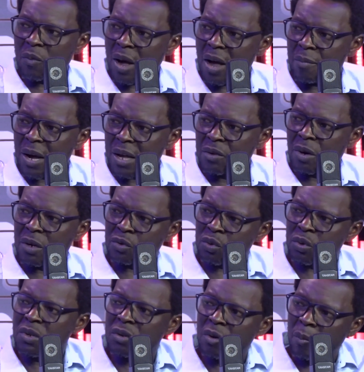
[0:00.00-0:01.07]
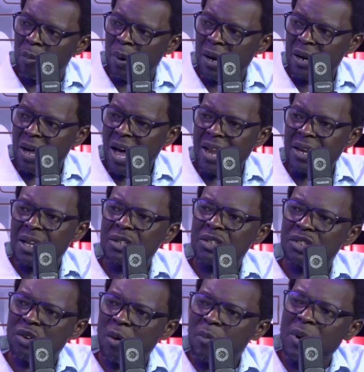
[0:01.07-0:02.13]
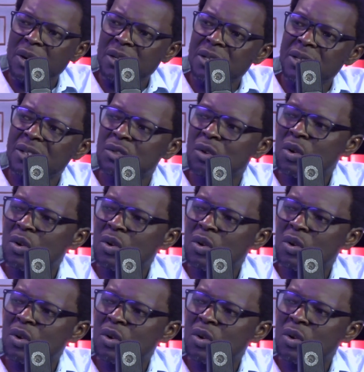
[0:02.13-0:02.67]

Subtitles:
whereby you are doing your part, and then somebody is